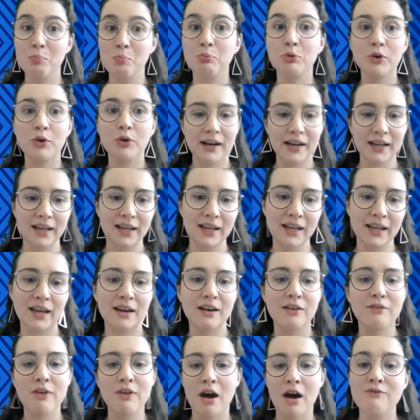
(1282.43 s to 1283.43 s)
bringing
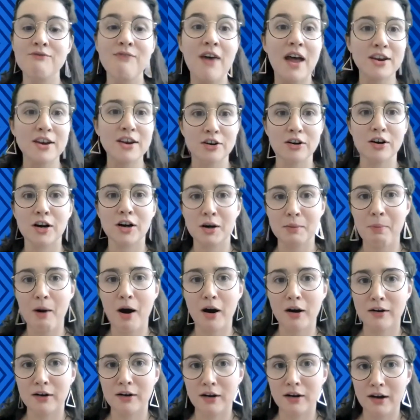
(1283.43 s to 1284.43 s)
in a vendor or a
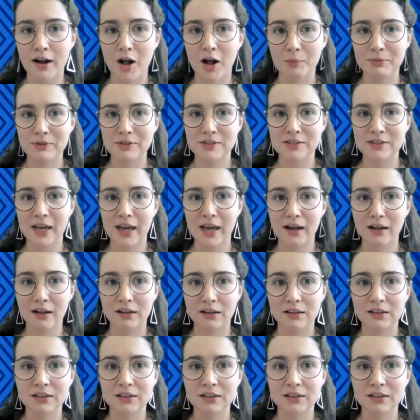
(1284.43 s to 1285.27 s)
partner to help you scale?